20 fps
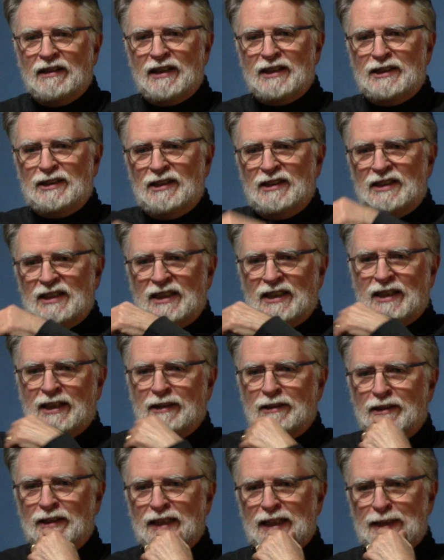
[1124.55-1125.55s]
I should
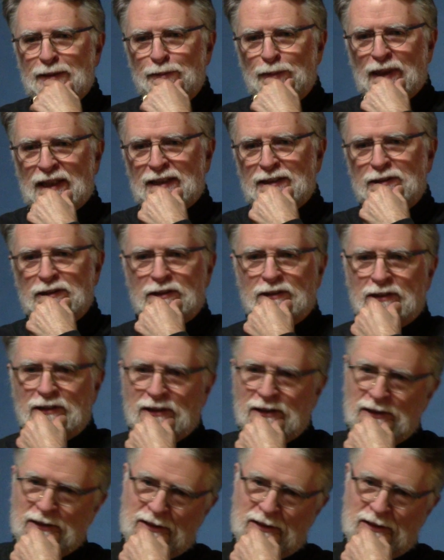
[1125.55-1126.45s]
kill that bastard.